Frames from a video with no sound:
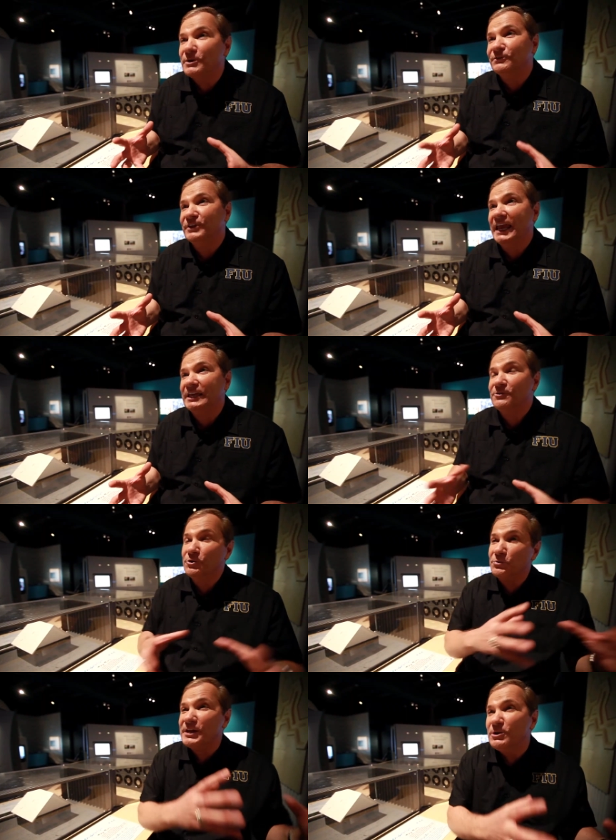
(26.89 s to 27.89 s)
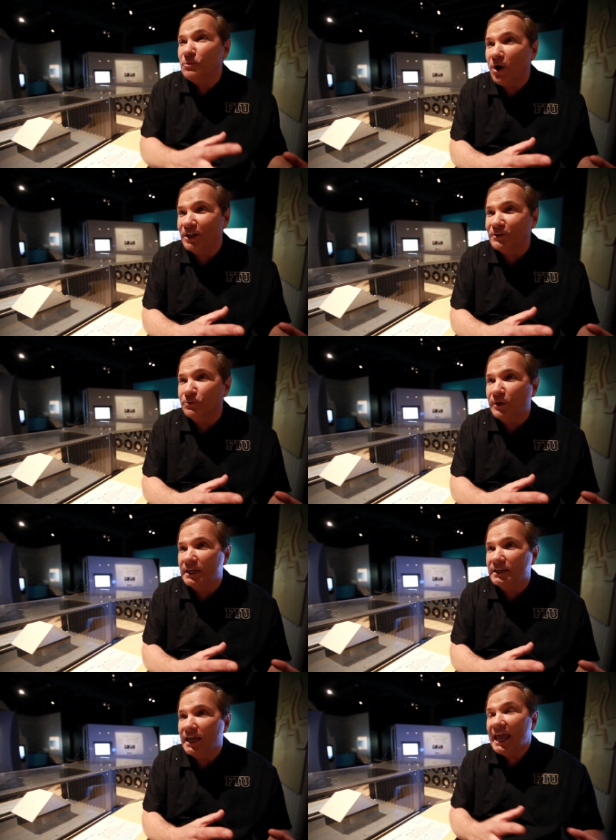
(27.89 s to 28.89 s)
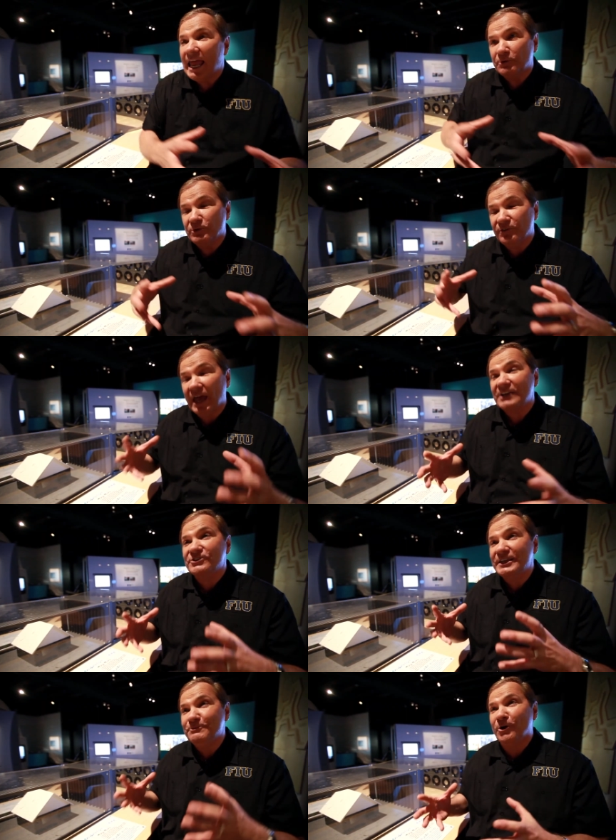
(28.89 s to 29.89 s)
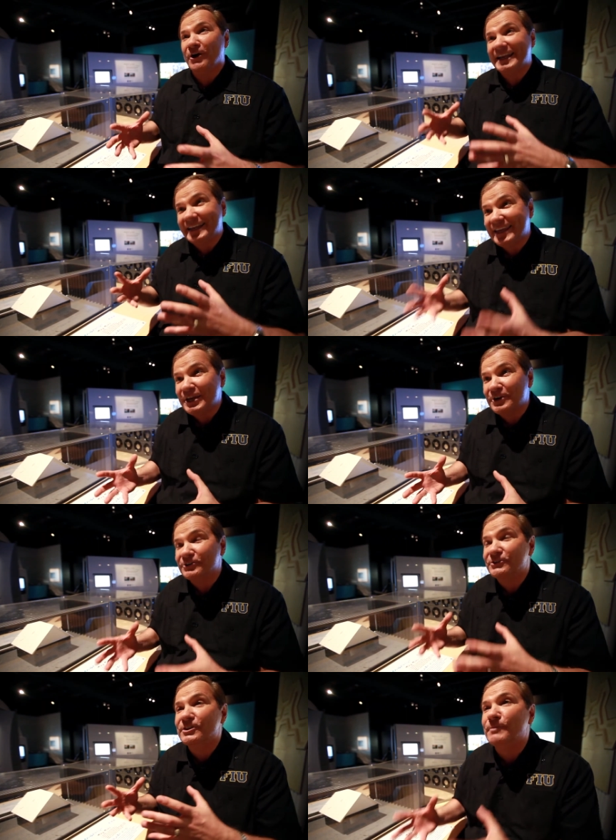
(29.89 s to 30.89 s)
we've taken the real wall of wind and we've actually brought it here to the